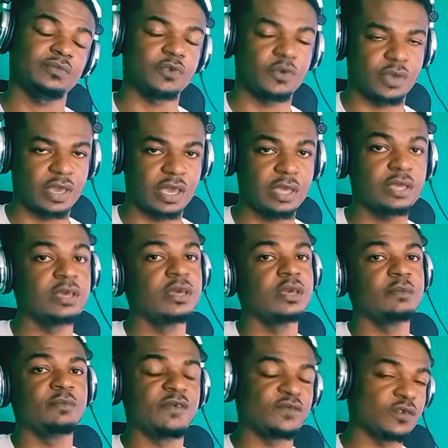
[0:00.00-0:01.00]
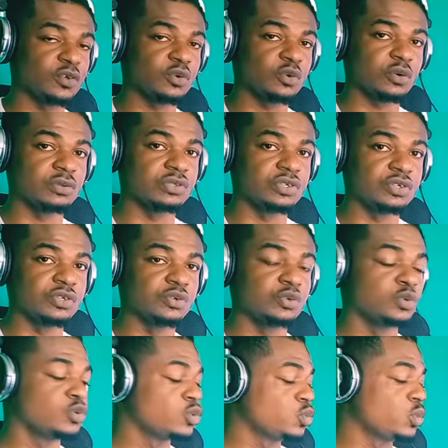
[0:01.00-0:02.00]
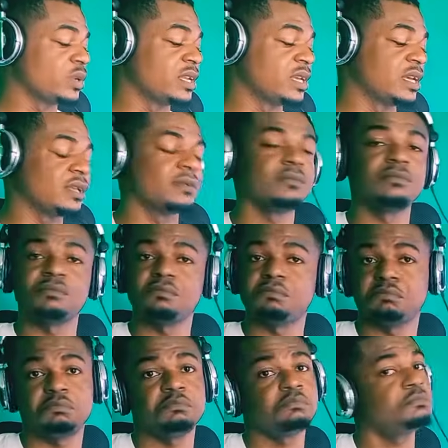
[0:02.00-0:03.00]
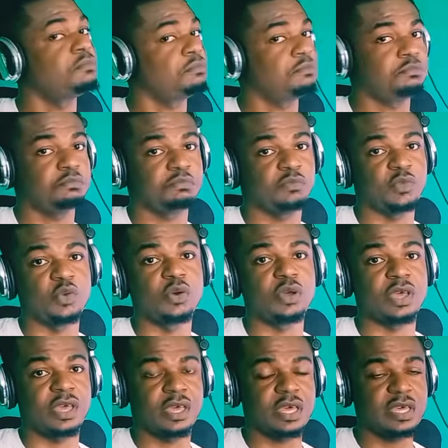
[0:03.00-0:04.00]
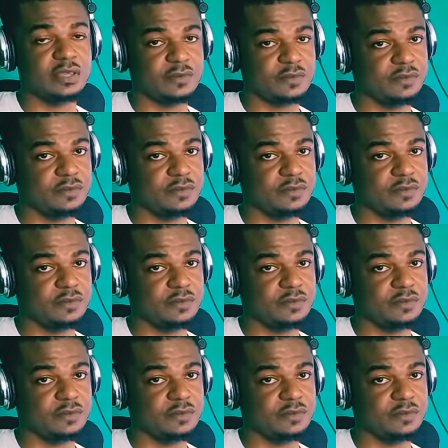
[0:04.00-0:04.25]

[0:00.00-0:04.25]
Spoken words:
Okay, before you continue with the okay,